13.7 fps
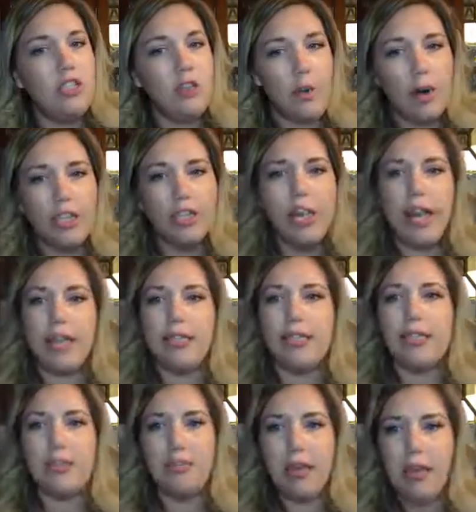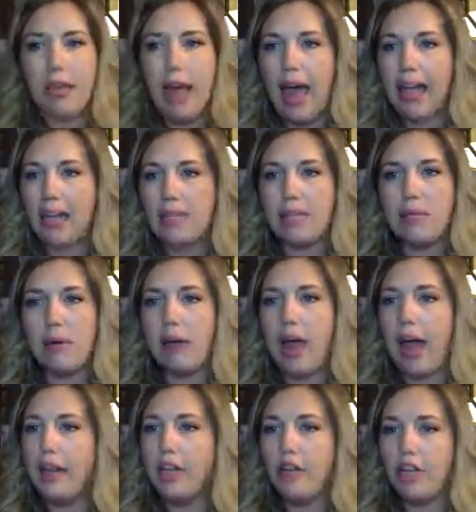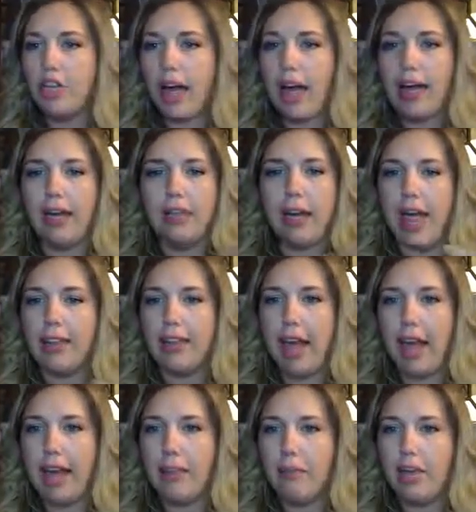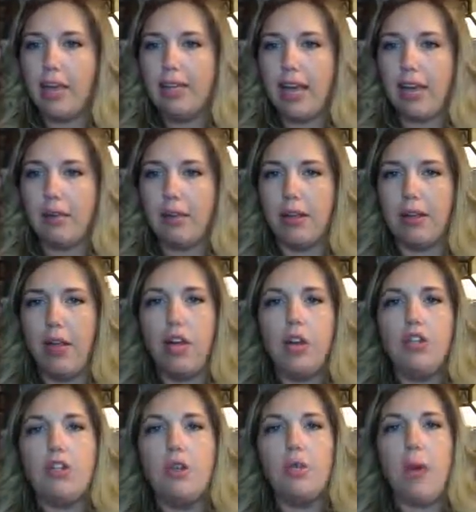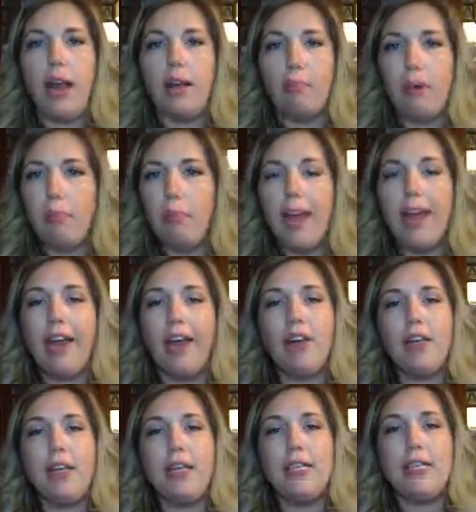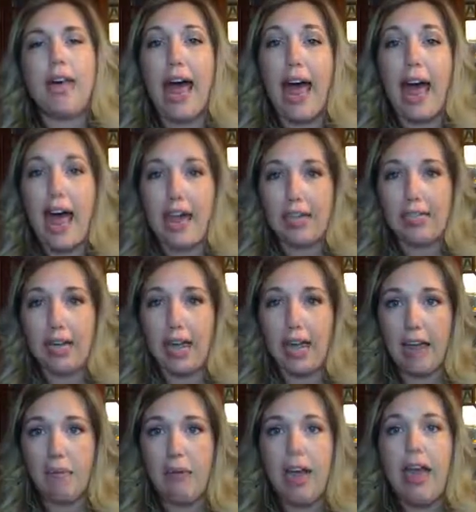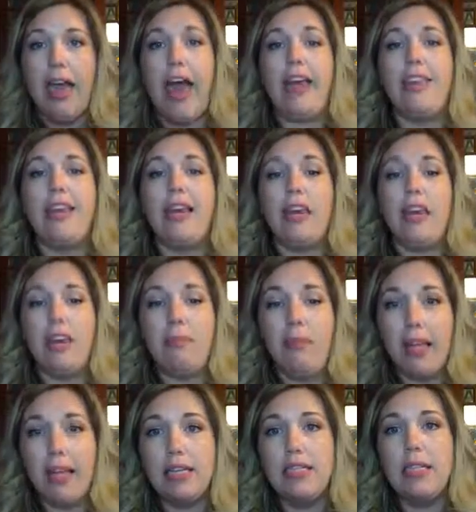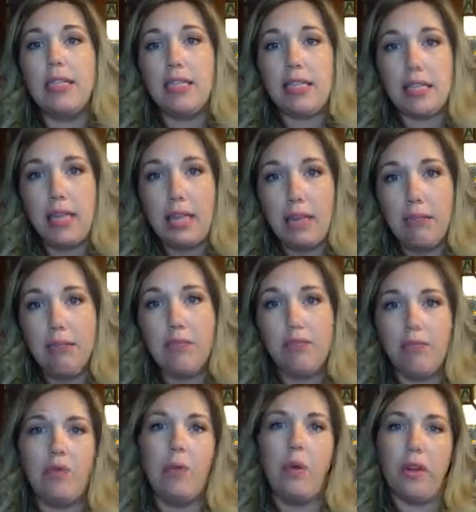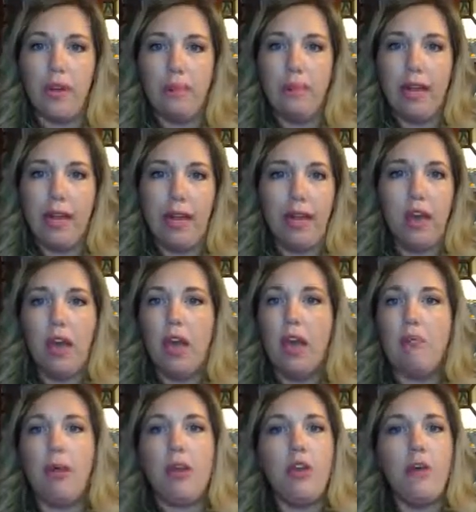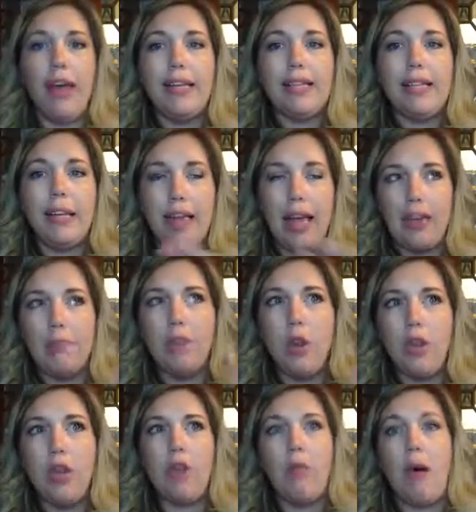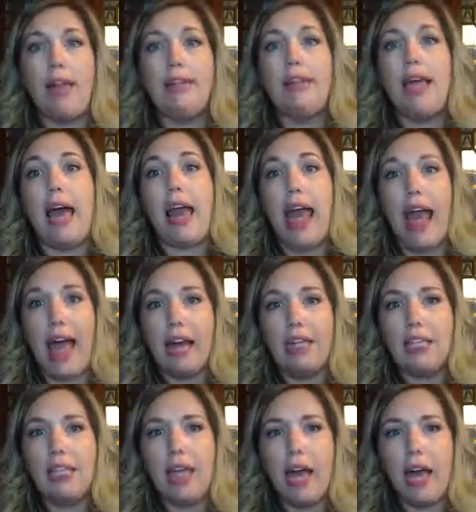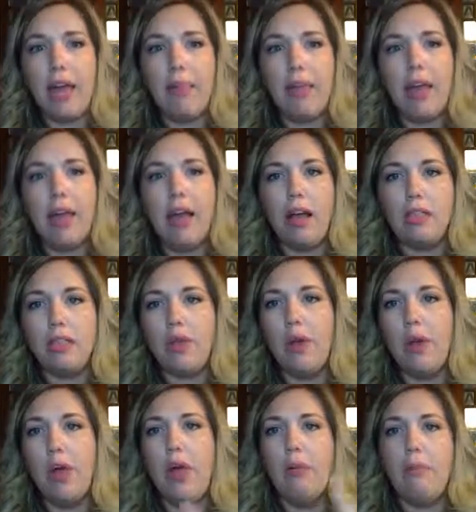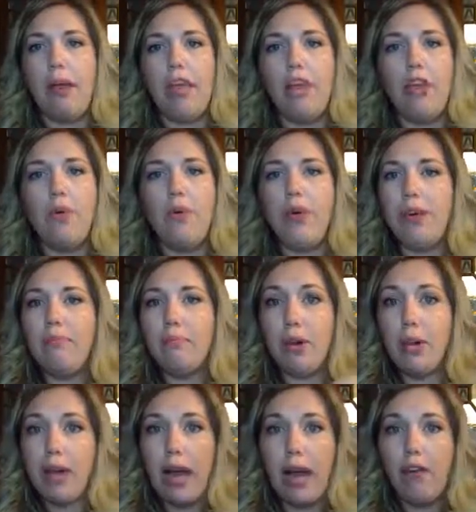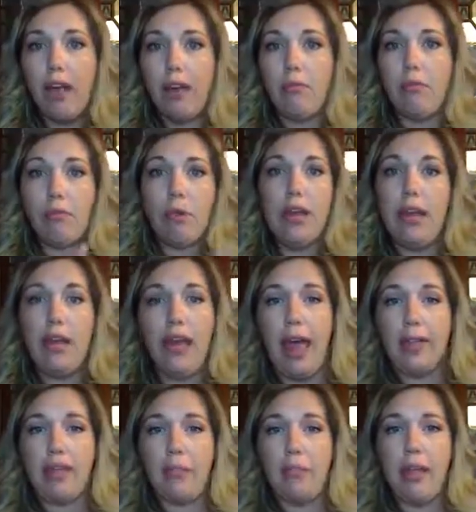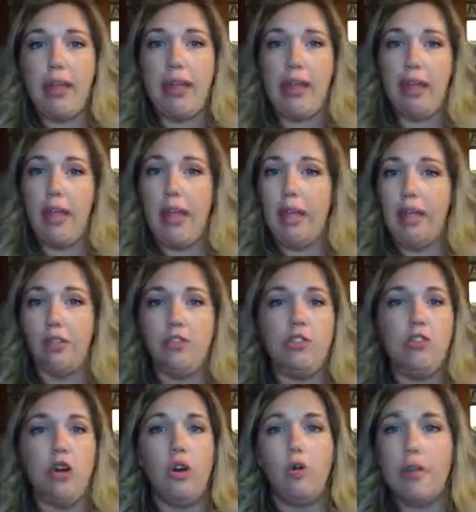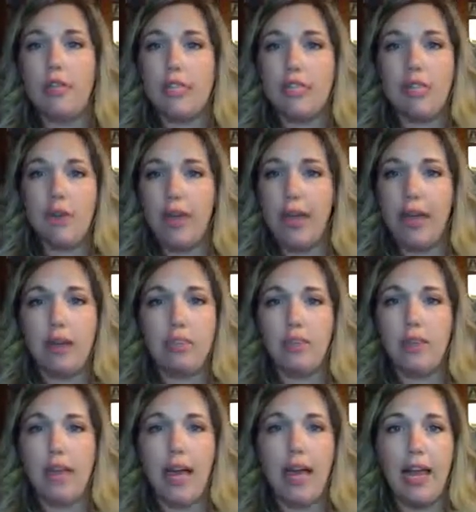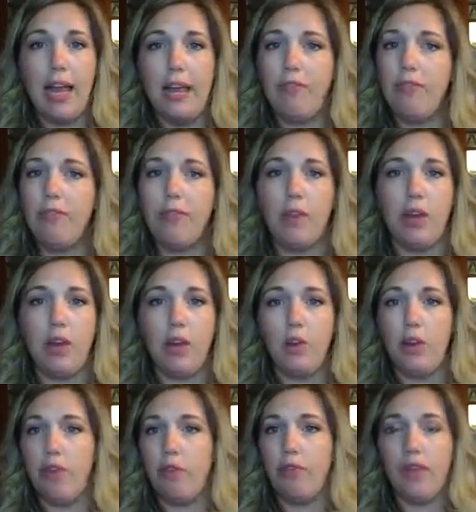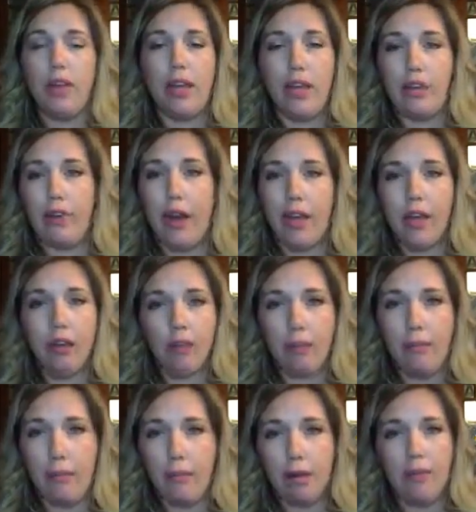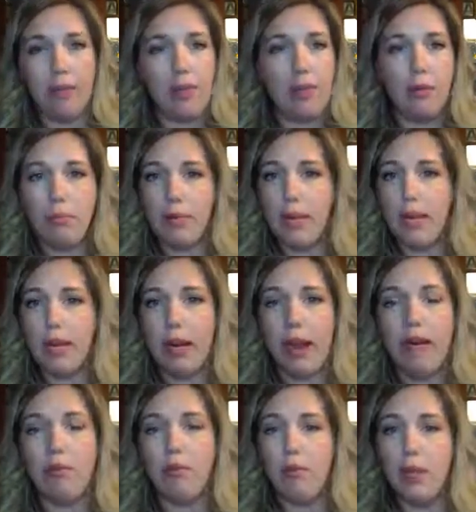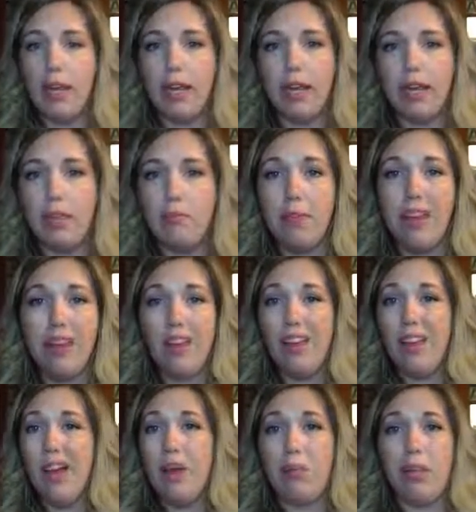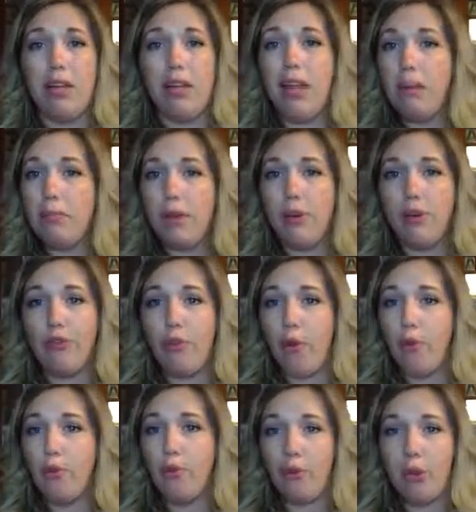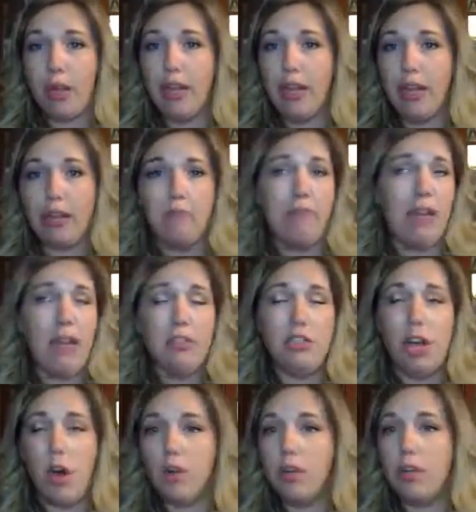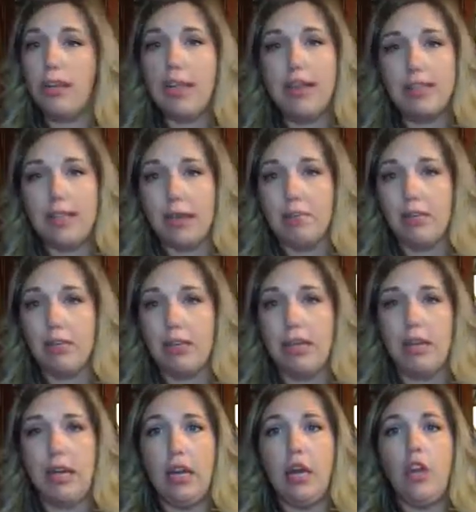is your chance to be the expert on your child at the IEP table. So you want to prepare this ahead of time and then email it to the team before the meeting. But you guys let them know that you want that added to the IEP also. But you can print it out and read it at the meeting. Like, there's no reason you can't do that if, you know, you feel like you're not going to remember everything. Printing it out, reading it in the meeting, pulling it up on your phone, reading it in the meeting, totally acceptable.